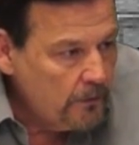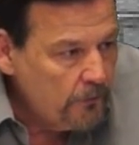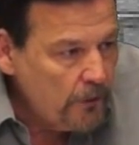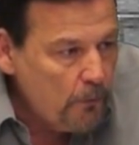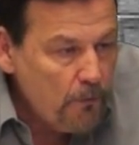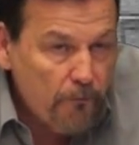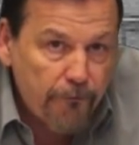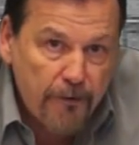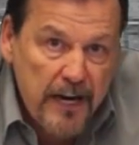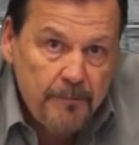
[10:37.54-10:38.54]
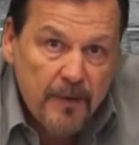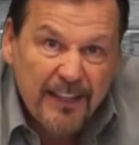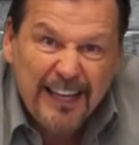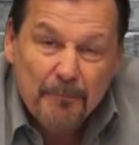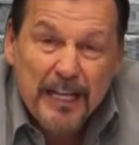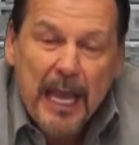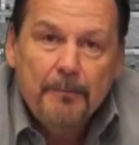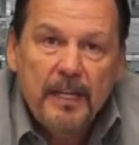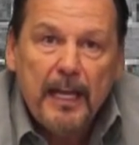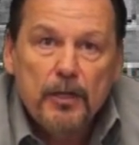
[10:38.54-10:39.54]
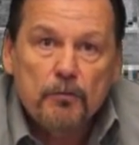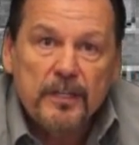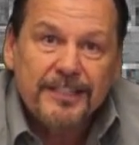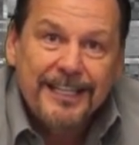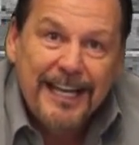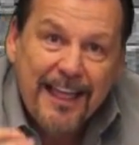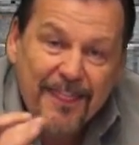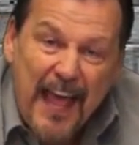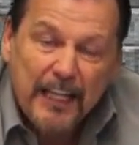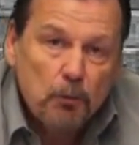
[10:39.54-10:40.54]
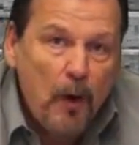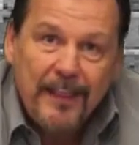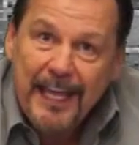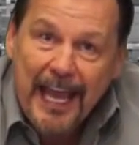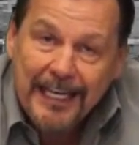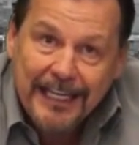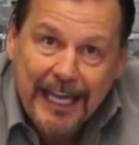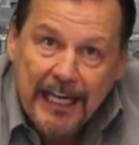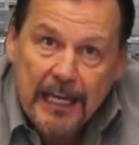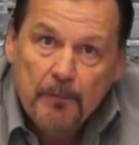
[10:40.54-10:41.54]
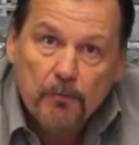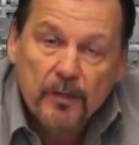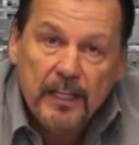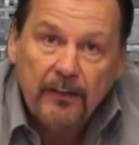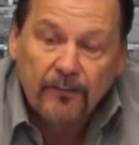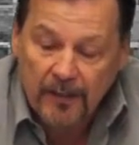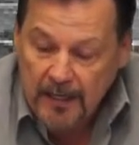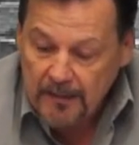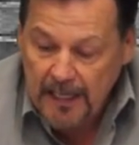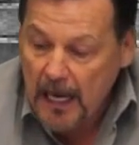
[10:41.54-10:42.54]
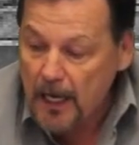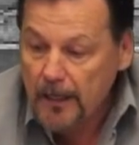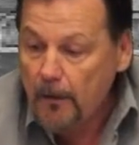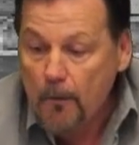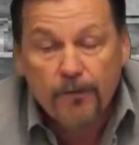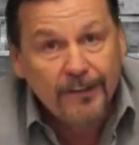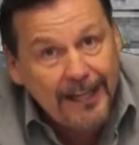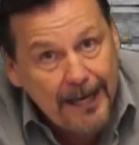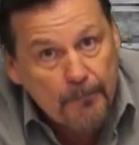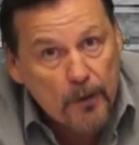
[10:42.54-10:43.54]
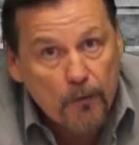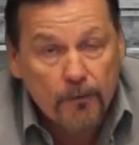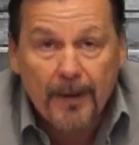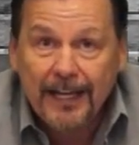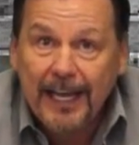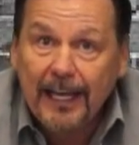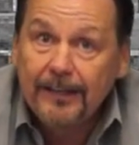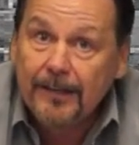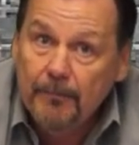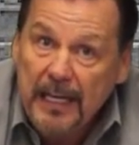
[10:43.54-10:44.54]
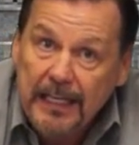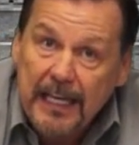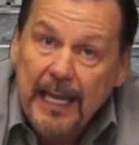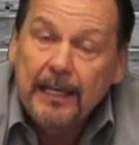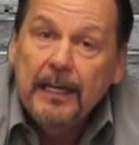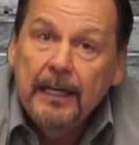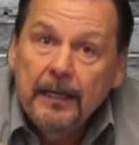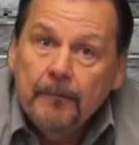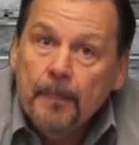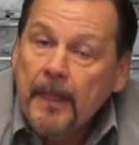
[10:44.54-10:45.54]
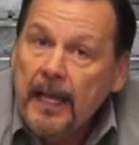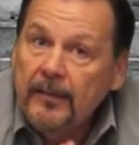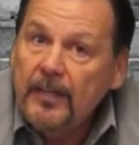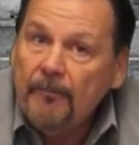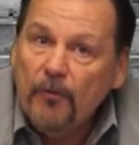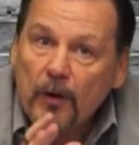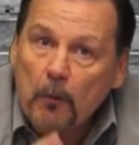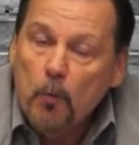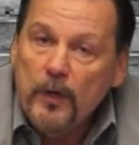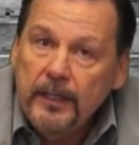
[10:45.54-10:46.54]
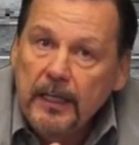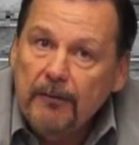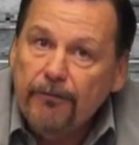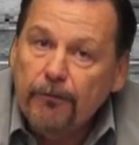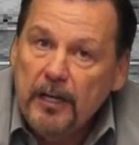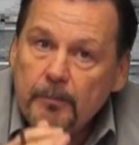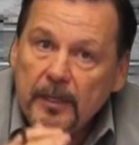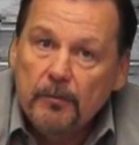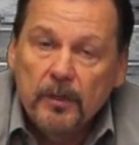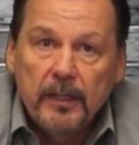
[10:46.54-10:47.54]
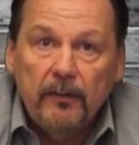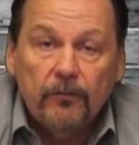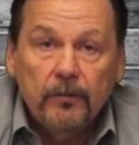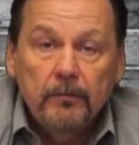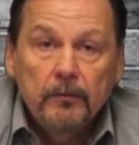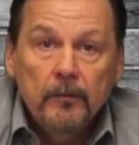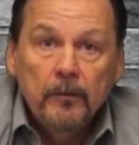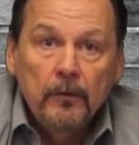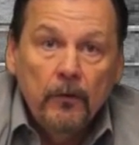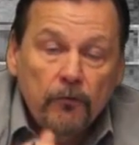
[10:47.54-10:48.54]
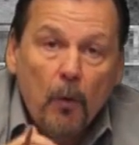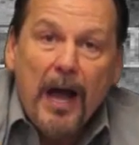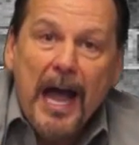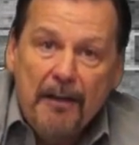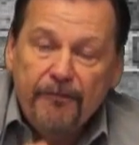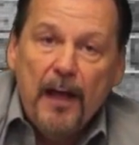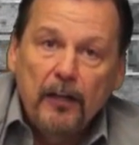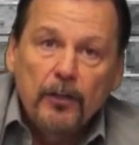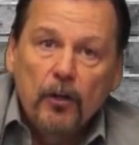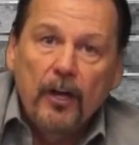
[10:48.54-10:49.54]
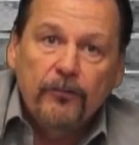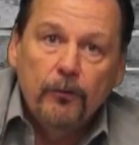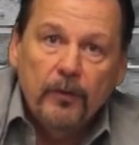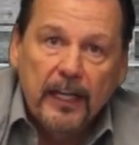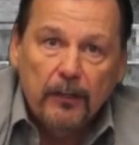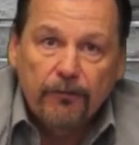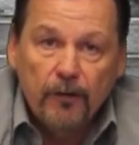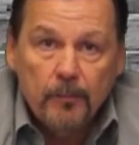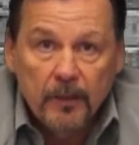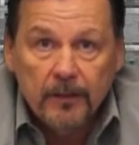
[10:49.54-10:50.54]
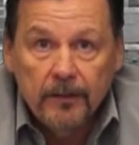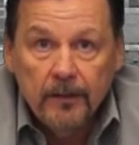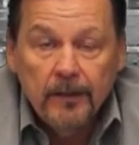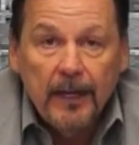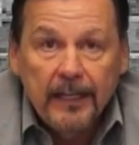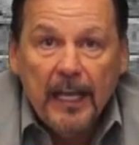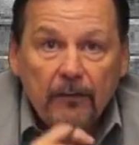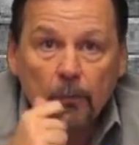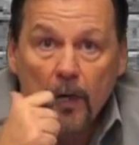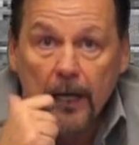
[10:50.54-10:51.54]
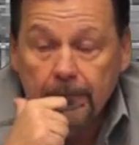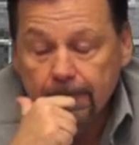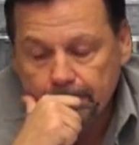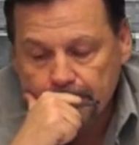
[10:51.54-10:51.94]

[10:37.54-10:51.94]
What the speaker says: So Friedman became dangerous. That's why they had to get him a release. They hung over Lambert over my head to mediate. except for I wouldn't give Friedman a release. So I filed a lawsuit against Friedman. And guess what?